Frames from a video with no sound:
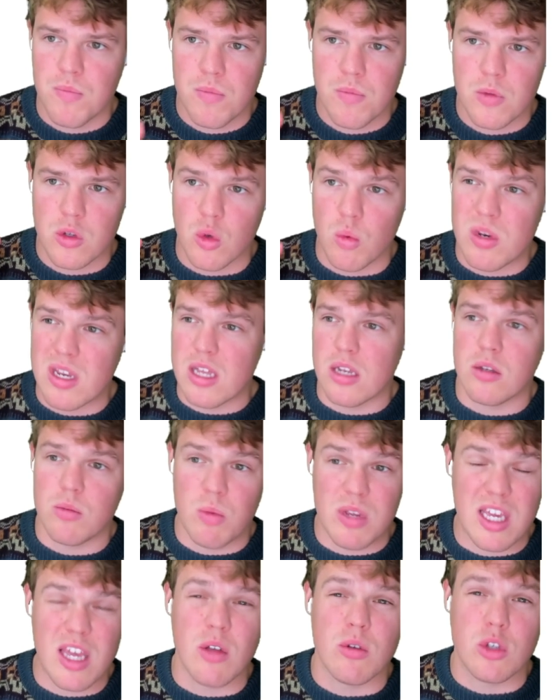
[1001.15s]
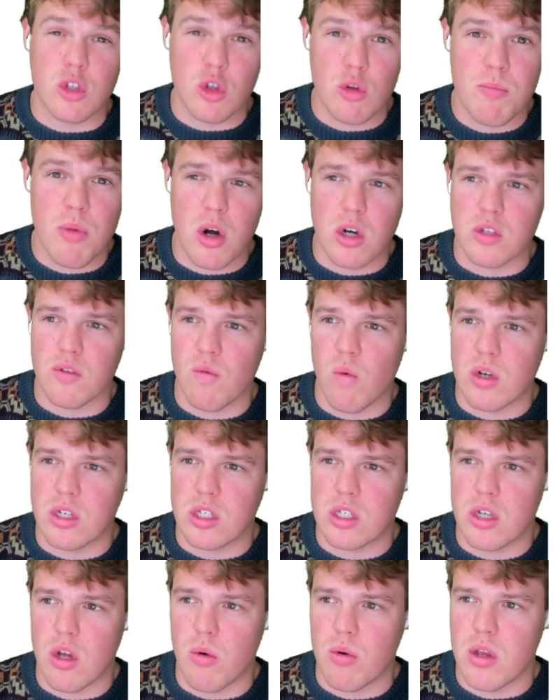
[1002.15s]
So we did we killed two birds with one
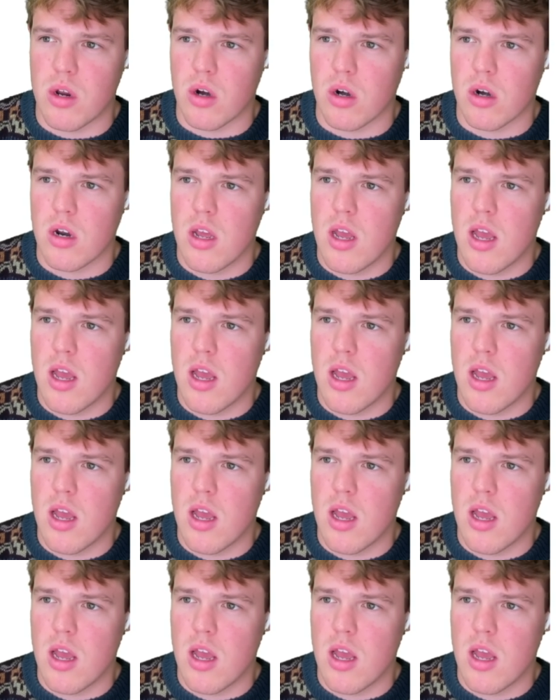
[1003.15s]
stone here.